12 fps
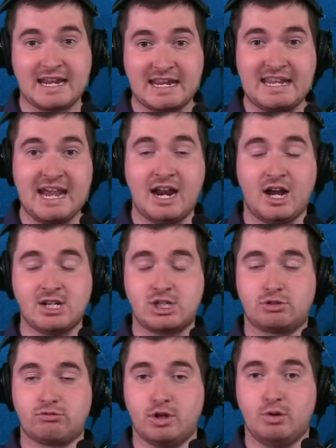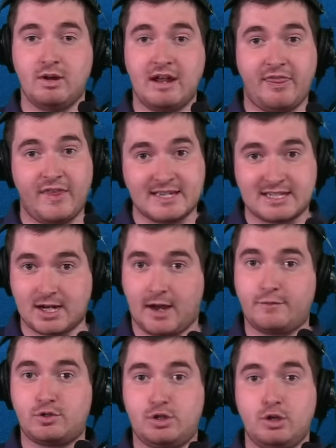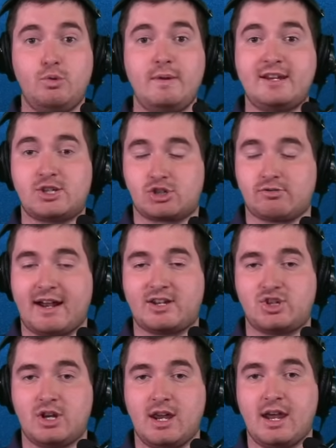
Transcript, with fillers: get us through this tough two-week stretch